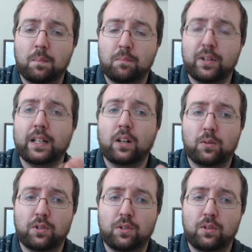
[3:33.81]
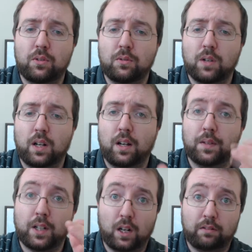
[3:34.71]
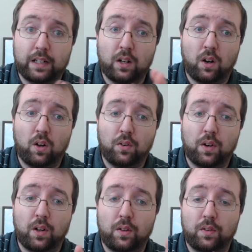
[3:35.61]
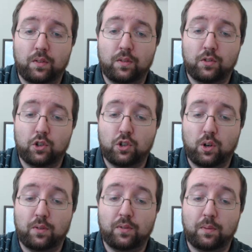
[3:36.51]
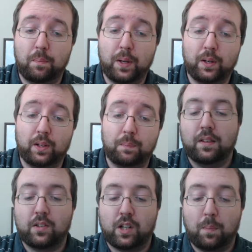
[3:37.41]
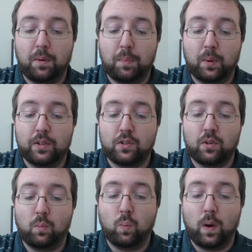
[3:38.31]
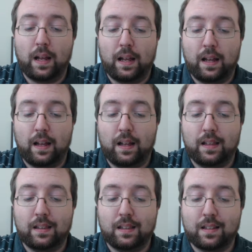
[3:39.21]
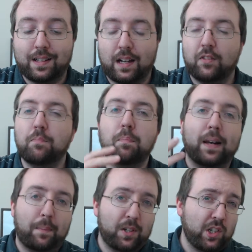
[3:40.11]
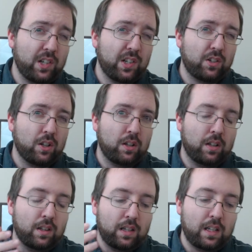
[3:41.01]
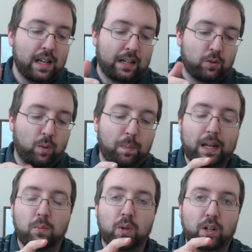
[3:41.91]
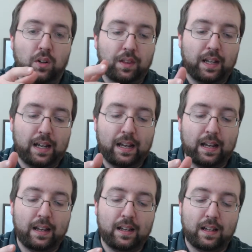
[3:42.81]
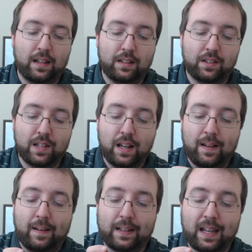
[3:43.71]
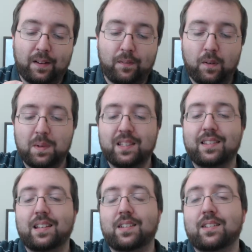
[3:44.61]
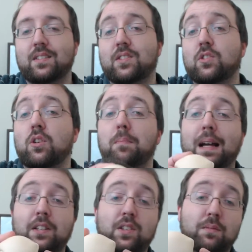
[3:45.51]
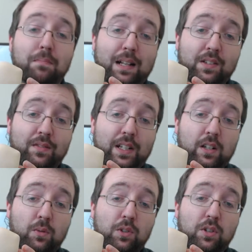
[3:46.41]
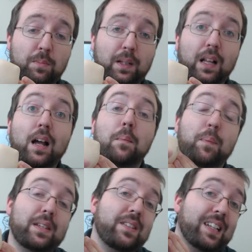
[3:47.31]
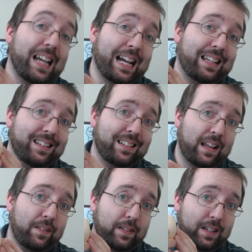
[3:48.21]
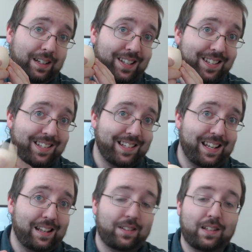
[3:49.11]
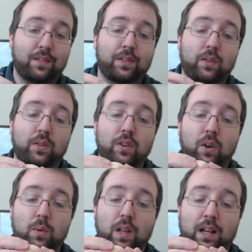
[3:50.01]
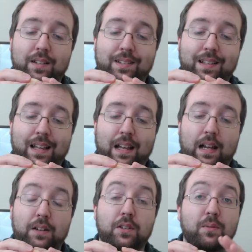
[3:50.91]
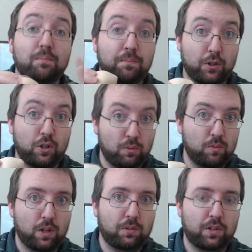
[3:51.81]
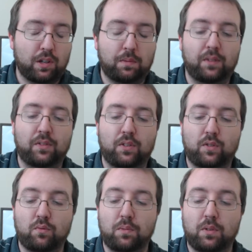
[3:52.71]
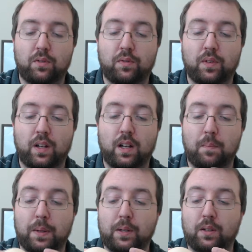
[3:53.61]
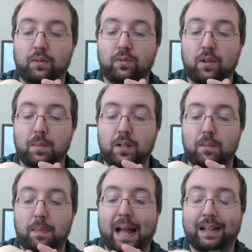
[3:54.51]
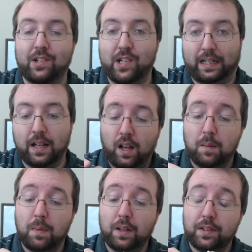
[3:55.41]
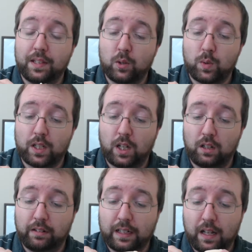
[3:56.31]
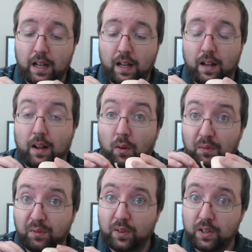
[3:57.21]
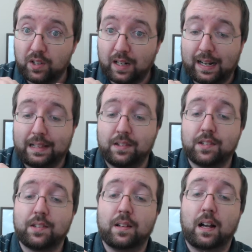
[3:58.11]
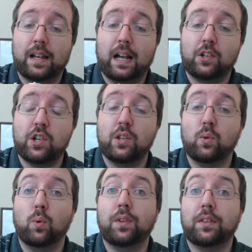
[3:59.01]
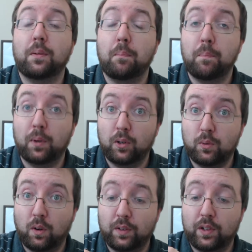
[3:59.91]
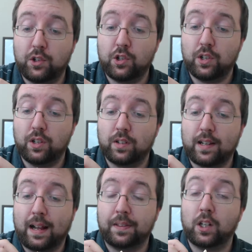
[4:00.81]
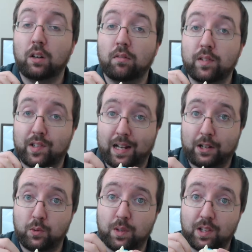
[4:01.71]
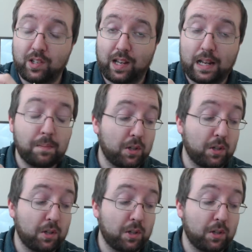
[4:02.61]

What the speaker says: Pretty close to the colouring on the show for Pearl. There's a couple of points where there's kind of blemishes in the actual paintwork on the hair, and again, from a distance it's not massively noticeable, but you can definitely see it if you know that it's there, and you do notice it when you first remove Pearl from her packaging. Other things with the colouring, on first glance, I actually thought that the blue of her shirt and the colour of her sash were the same,